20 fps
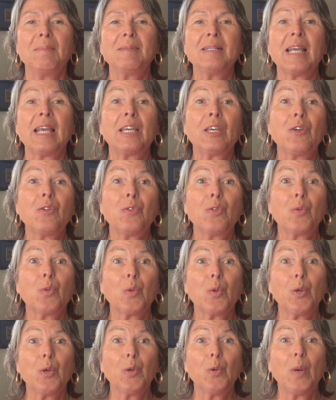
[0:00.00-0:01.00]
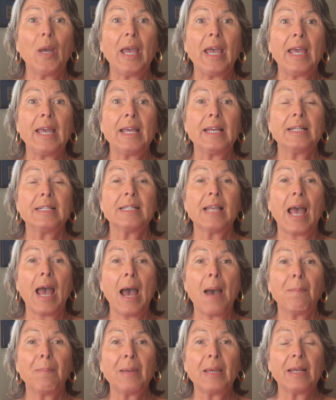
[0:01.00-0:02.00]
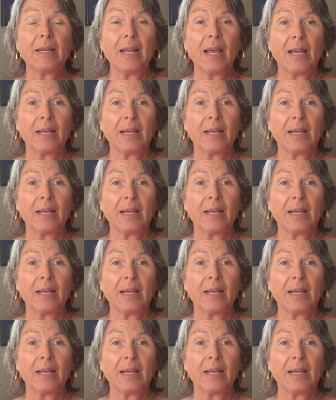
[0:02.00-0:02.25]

take you through a tapping